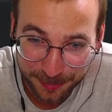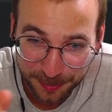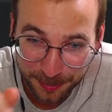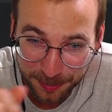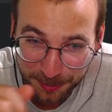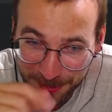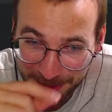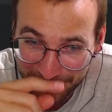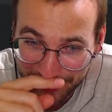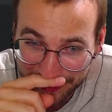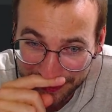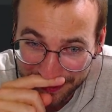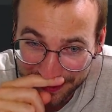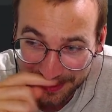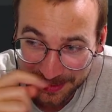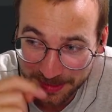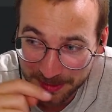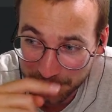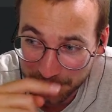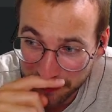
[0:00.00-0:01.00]
You can
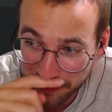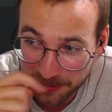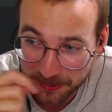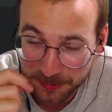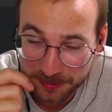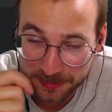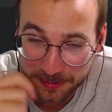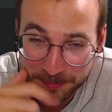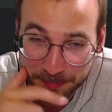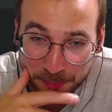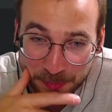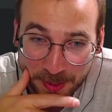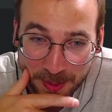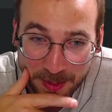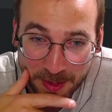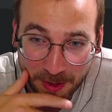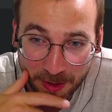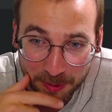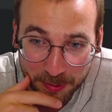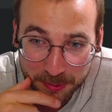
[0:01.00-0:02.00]
you could
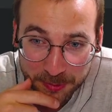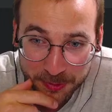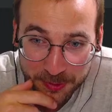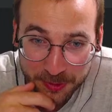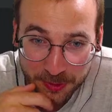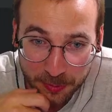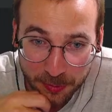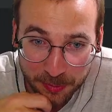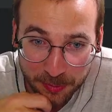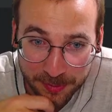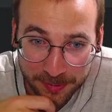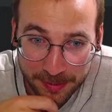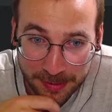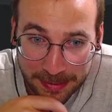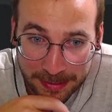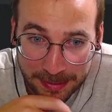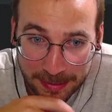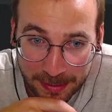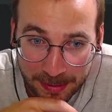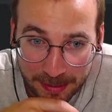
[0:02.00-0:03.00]
also
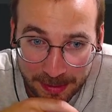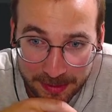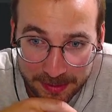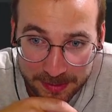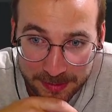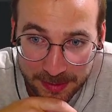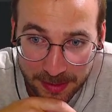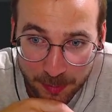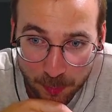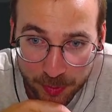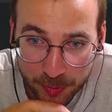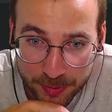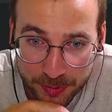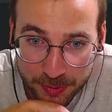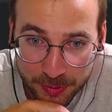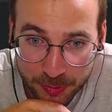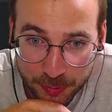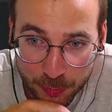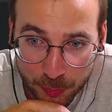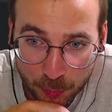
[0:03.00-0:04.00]
say what
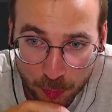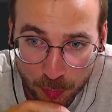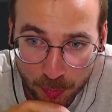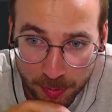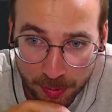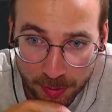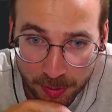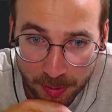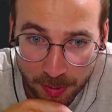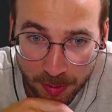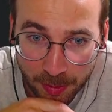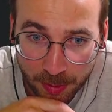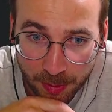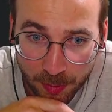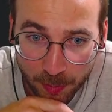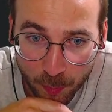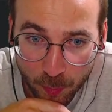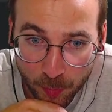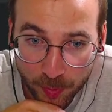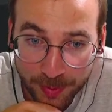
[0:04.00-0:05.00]
you
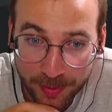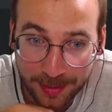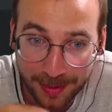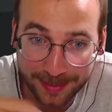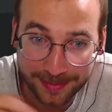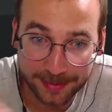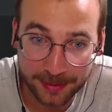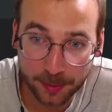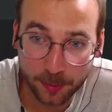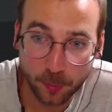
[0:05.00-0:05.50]
would like.